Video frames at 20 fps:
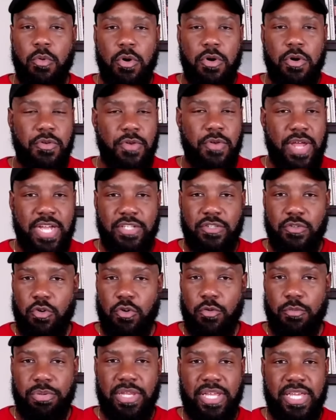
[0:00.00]
or you had your
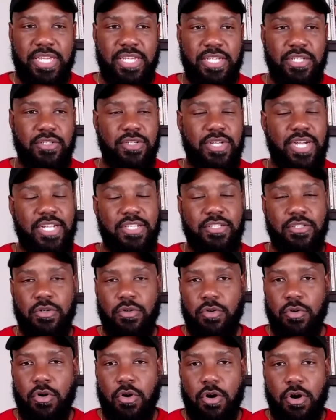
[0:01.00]
own place, you got your
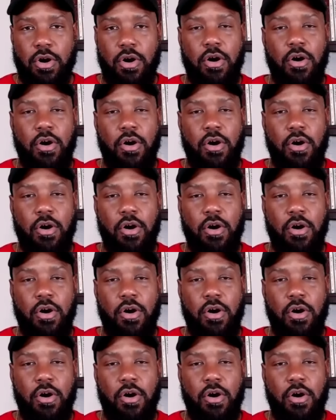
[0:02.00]
own car,